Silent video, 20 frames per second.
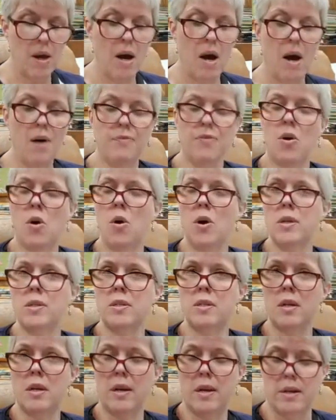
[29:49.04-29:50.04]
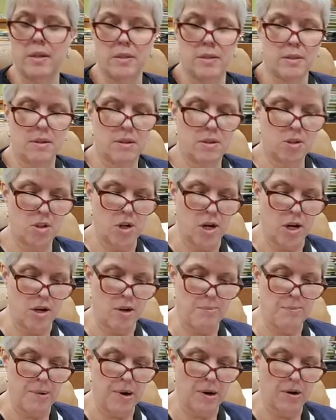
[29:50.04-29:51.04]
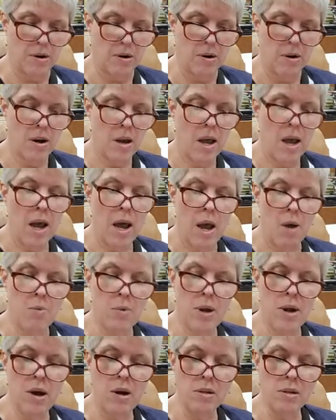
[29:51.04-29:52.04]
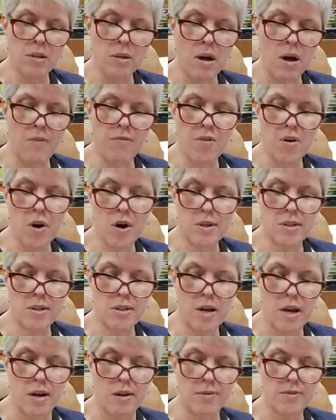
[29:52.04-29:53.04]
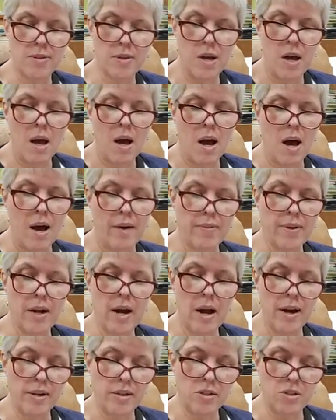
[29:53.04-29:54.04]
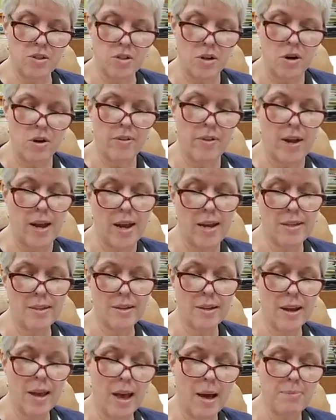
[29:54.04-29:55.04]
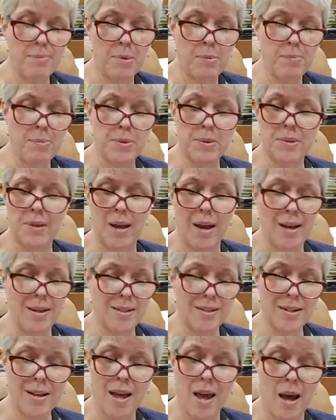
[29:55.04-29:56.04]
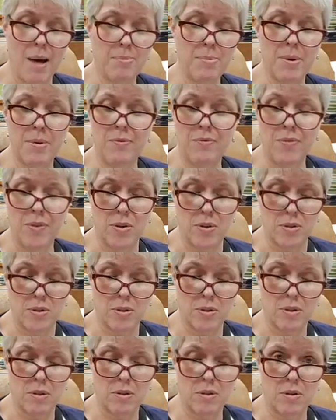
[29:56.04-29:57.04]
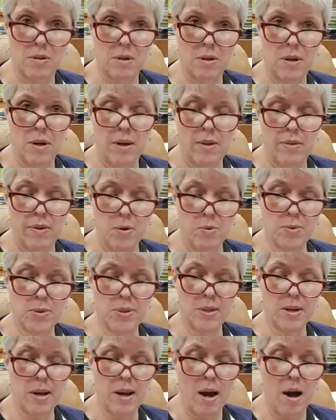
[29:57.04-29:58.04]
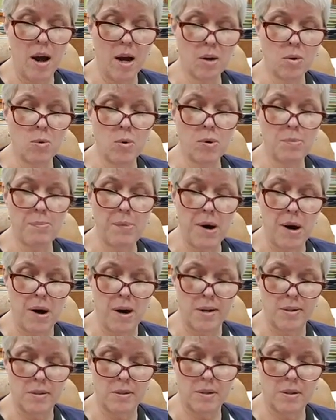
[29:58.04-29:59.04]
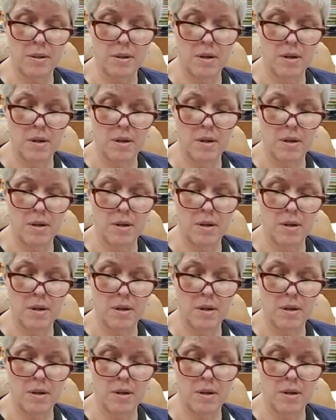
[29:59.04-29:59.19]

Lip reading: Of course it is, shouted Parker. And we all saw for ourselves on the Kaitastar that Asa Kaplan puts Asa Kaplan first. There was an awkward pause.